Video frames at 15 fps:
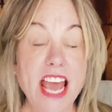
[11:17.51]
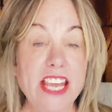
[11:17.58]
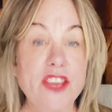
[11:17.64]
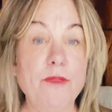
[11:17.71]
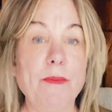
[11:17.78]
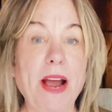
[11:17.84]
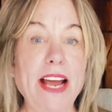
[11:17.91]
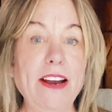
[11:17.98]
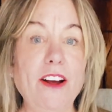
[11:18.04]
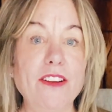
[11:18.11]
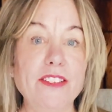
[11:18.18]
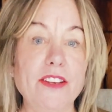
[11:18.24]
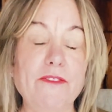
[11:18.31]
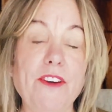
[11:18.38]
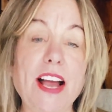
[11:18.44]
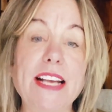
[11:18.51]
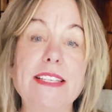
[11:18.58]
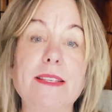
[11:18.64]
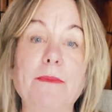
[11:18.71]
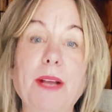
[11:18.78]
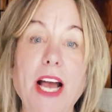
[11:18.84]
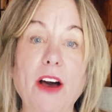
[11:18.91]
You might also find
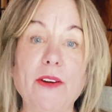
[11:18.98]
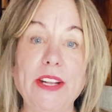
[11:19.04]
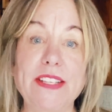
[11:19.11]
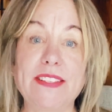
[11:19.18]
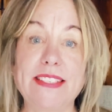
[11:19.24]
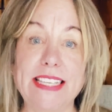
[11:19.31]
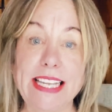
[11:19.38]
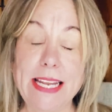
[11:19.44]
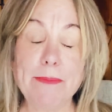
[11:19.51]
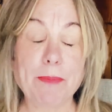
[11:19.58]
some county and city